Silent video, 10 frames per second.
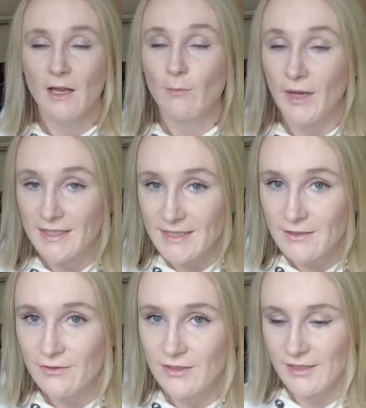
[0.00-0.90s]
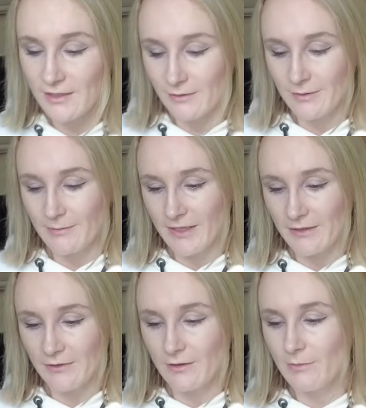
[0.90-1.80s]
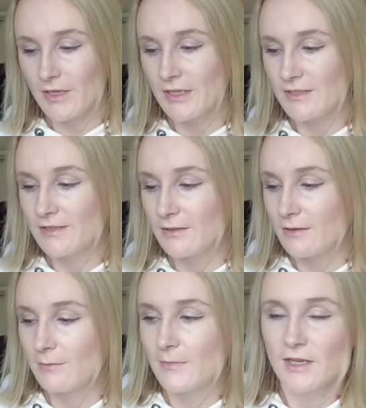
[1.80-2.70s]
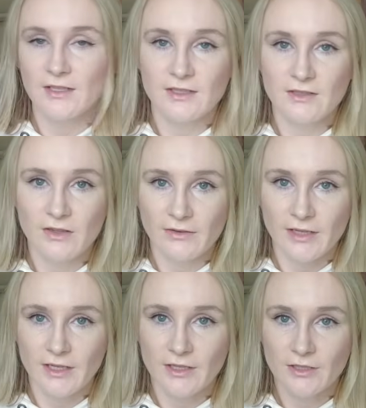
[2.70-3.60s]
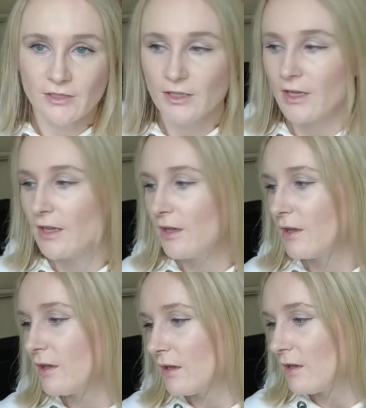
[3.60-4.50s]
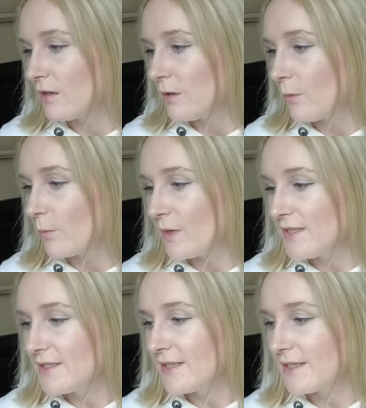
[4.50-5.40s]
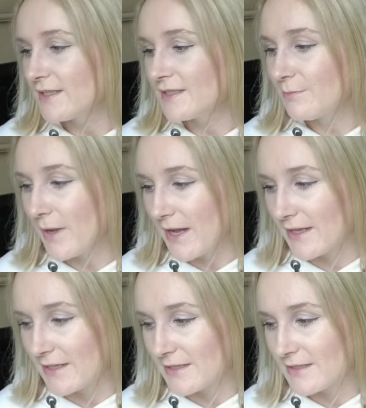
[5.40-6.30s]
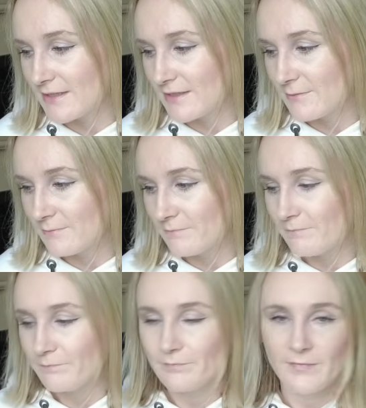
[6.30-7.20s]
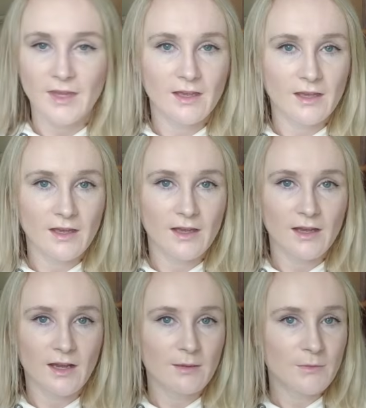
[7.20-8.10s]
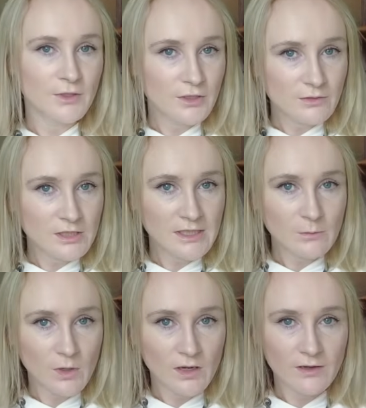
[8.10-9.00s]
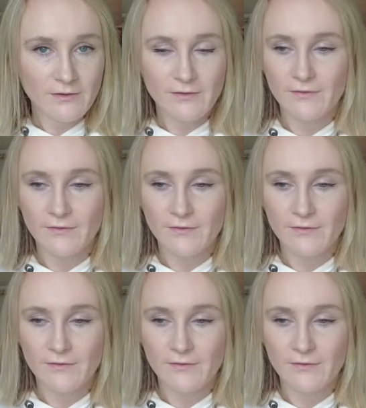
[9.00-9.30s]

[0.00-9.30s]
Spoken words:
But I did also pick up some Astonish Winter Spice. I'm not usually one